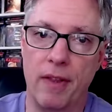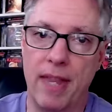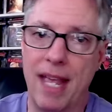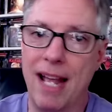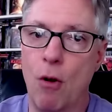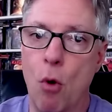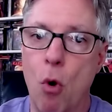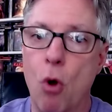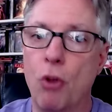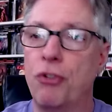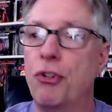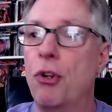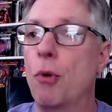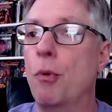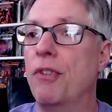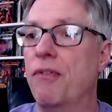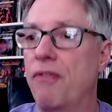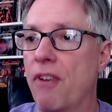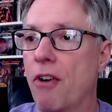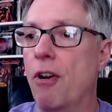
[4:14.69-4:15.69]
That also
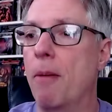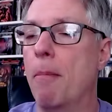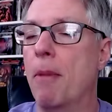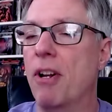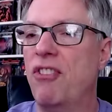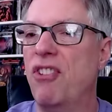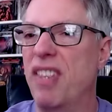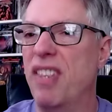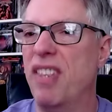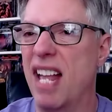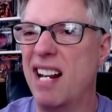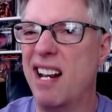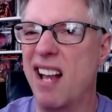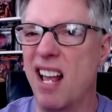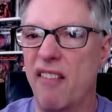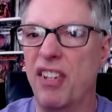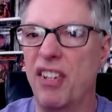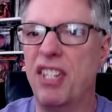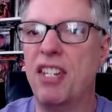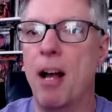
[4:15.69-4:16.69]
is very much in that kind
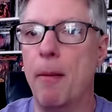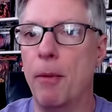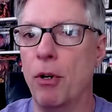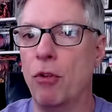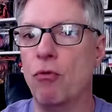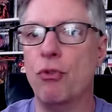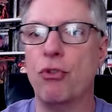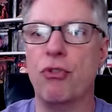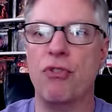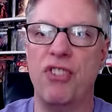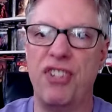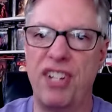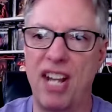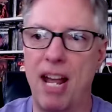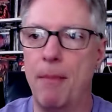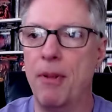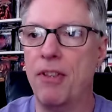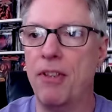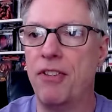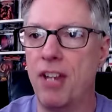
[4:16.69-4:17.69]
of Atomic Rooster
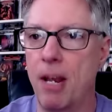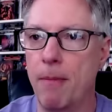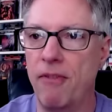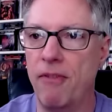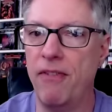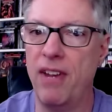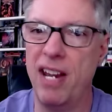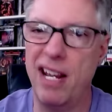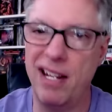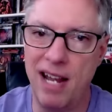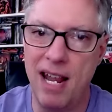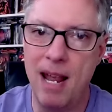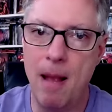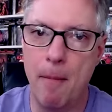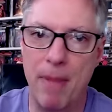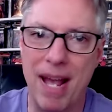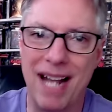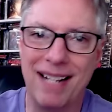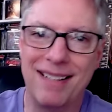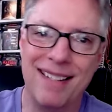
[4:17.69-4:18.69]
Sabbath type of vein,
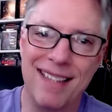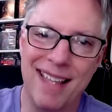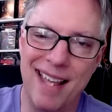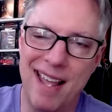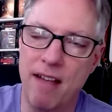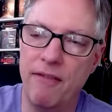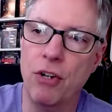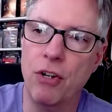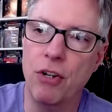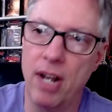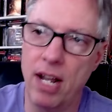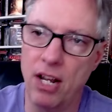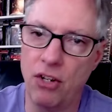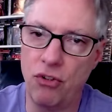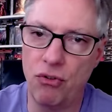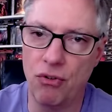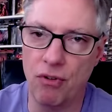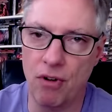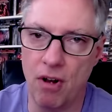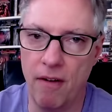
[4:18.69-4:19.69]
back to the heavier
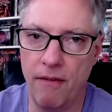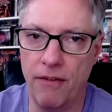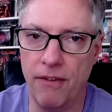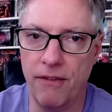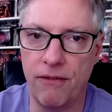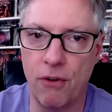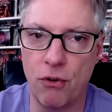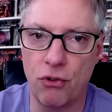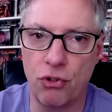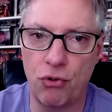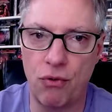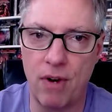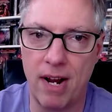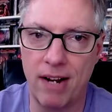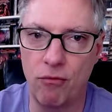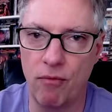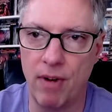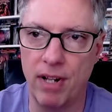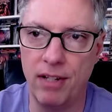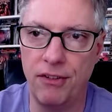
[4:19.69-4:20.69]
nature of the first track,
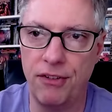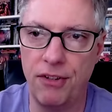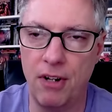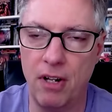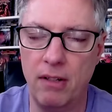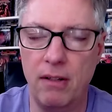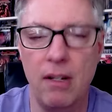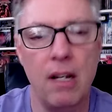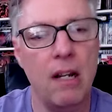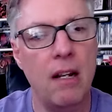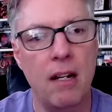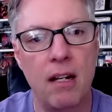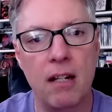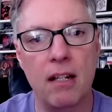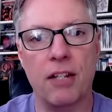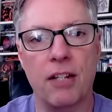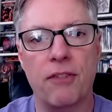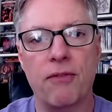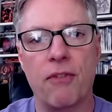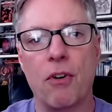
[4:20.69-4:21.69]
Red Sun.
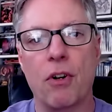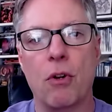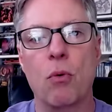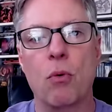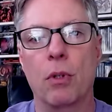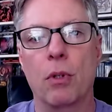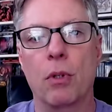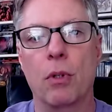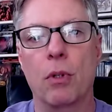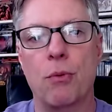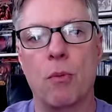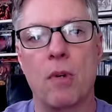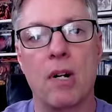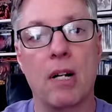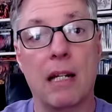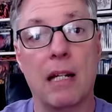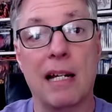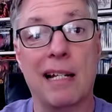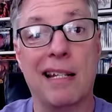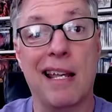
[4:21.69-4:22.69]
That's very cool as well. I
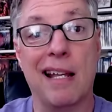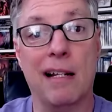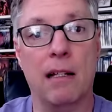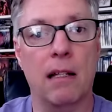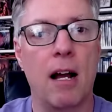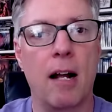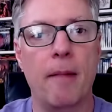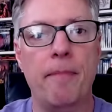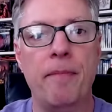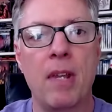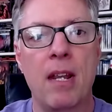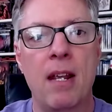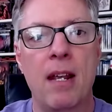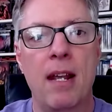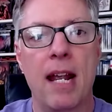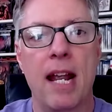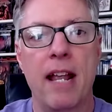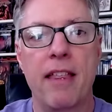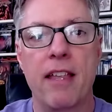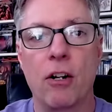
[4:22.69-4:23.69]
like that a lot.
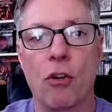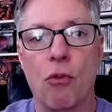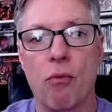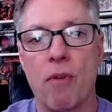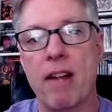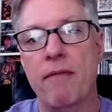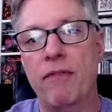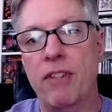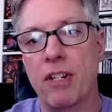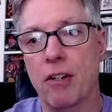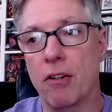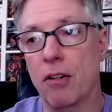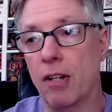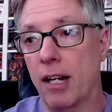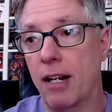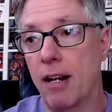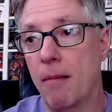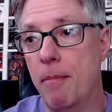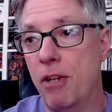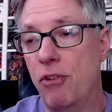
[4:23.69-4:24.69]
And then Gravedigger,
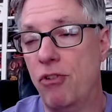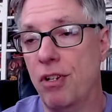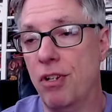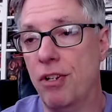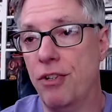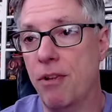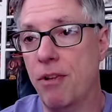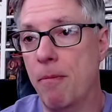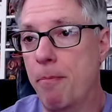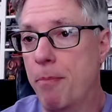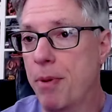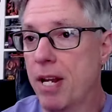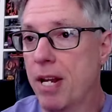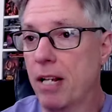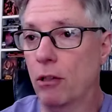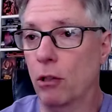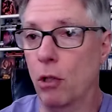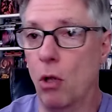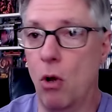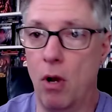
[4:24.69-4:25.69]
like I mentioned, is the
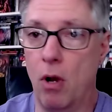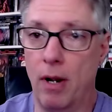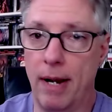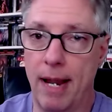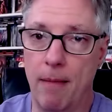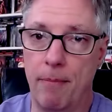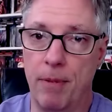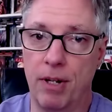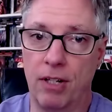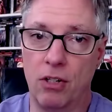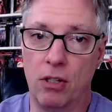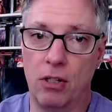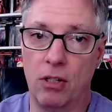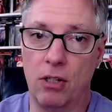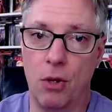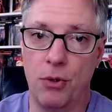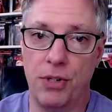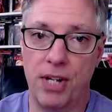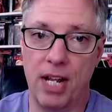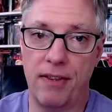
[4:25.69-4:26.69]
big long epic to
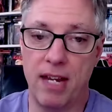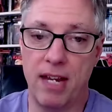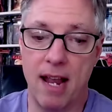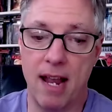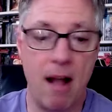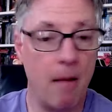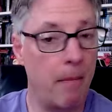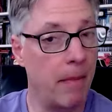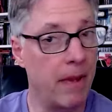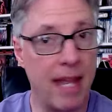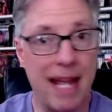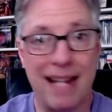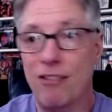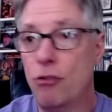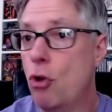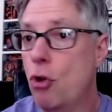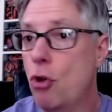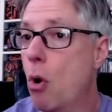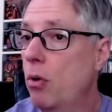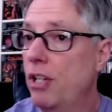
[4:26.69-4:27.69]
close out the album, and that
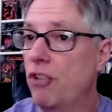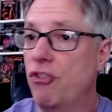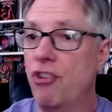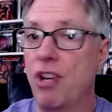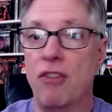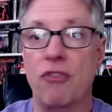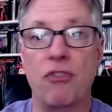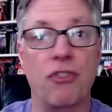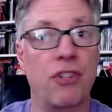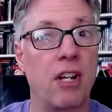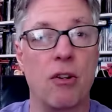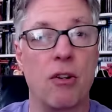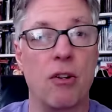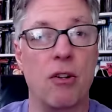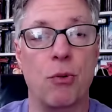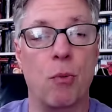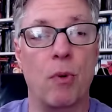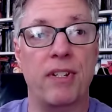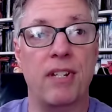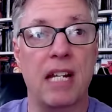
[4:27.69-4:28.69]
totally changes
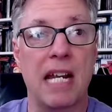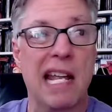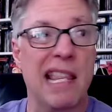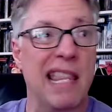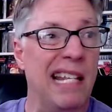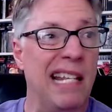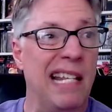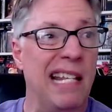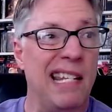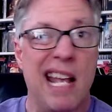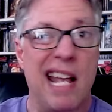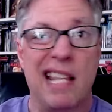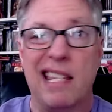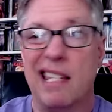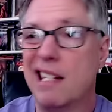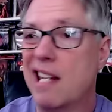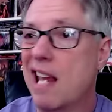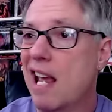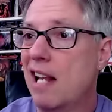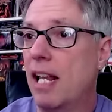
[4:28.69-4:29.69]
gears once again. That's got
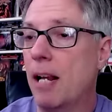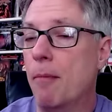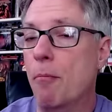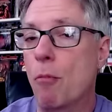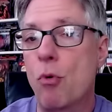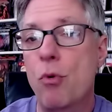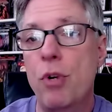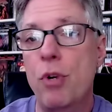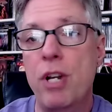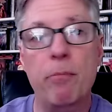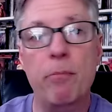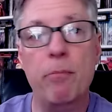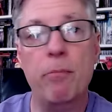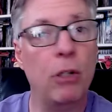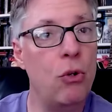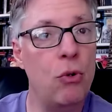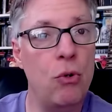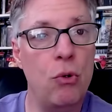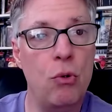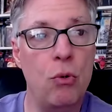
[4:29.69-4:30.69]
this kind of like moody
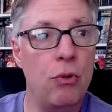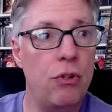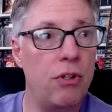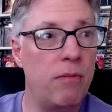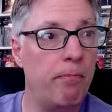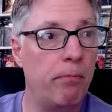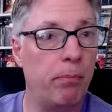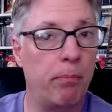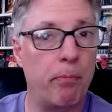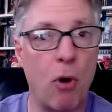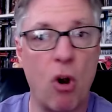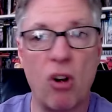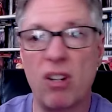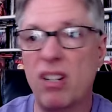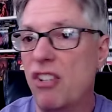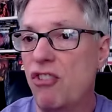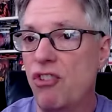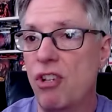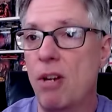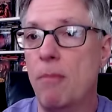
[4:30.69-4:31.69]
blues,
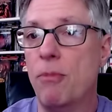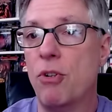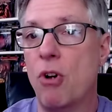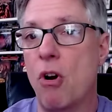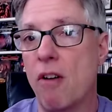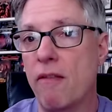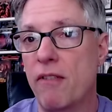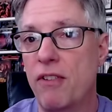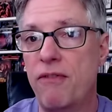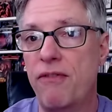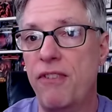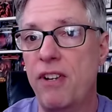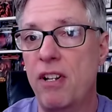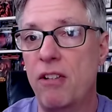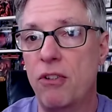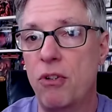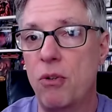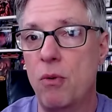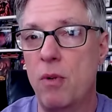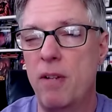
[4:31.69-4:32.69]
Barclay James Harvest feel
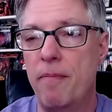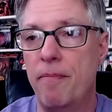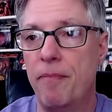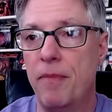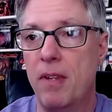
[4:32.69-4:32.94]
to it.